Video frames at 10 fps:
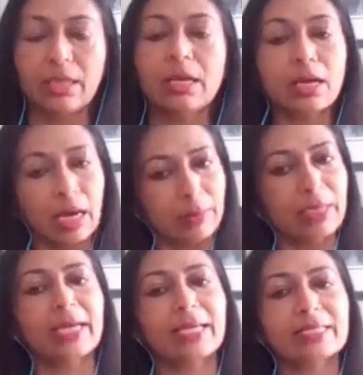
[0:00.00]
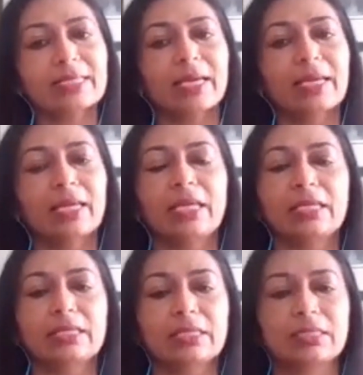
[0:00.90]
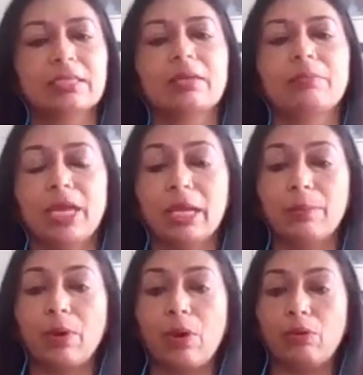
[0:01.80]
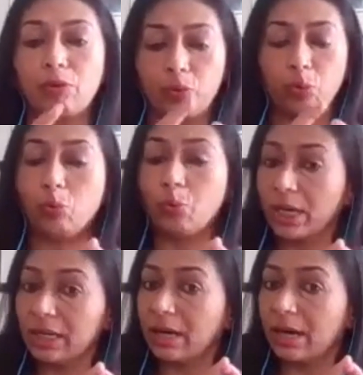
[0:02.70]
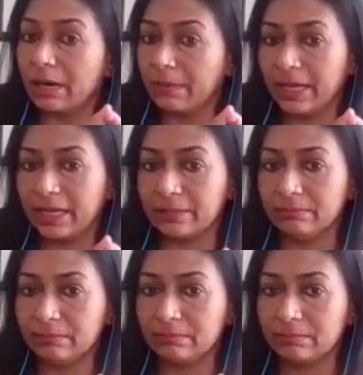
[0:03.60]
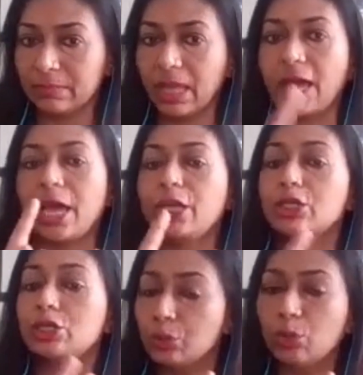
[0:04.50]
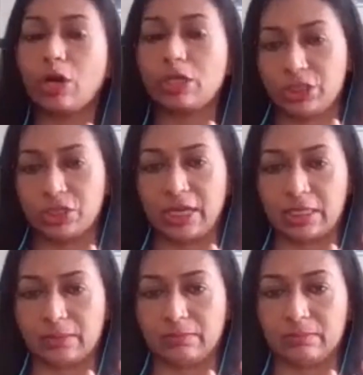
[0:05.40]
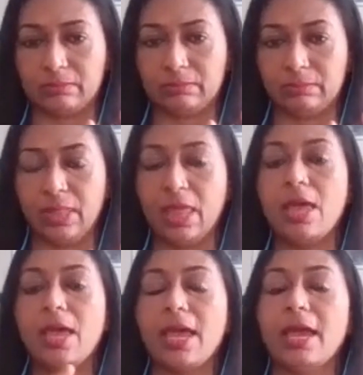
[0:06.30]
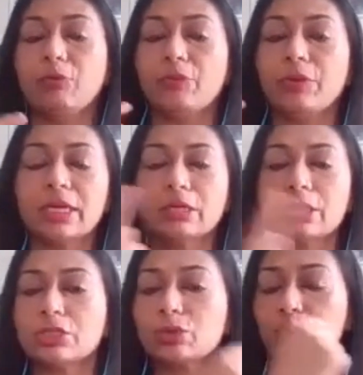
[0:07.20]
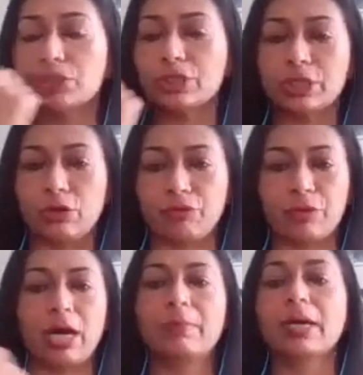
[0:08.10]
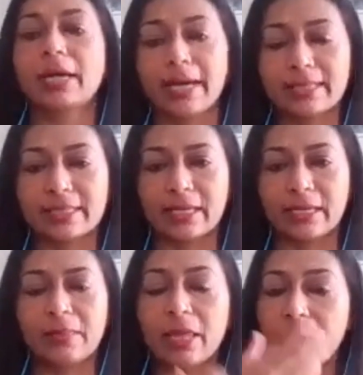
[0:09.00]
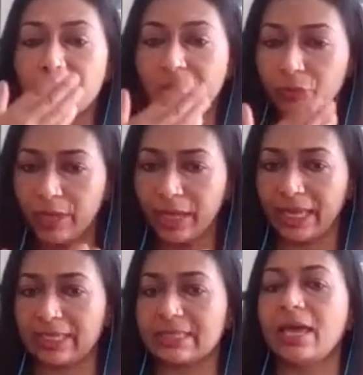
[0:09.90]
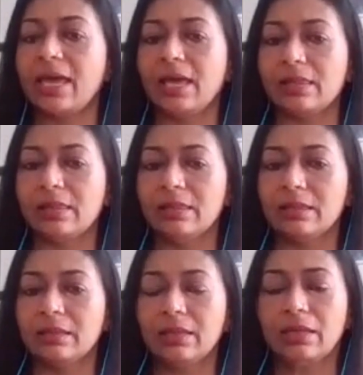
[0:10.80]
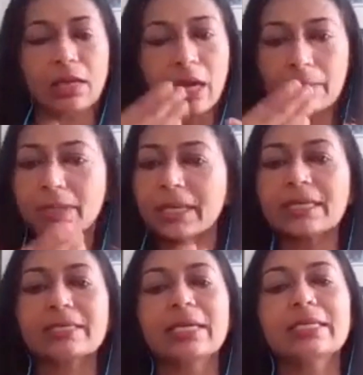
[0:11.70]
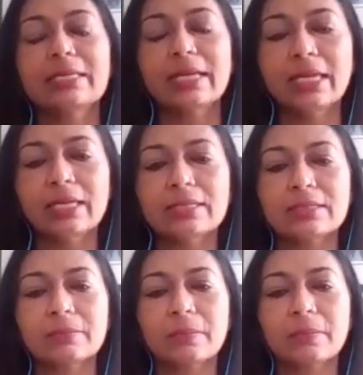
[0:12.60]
Carbon dioxide is made up of one carbon atom and two oxygen atoms. And what are the sources of carbon dioxide? When we exhale, carbon dioxide is released.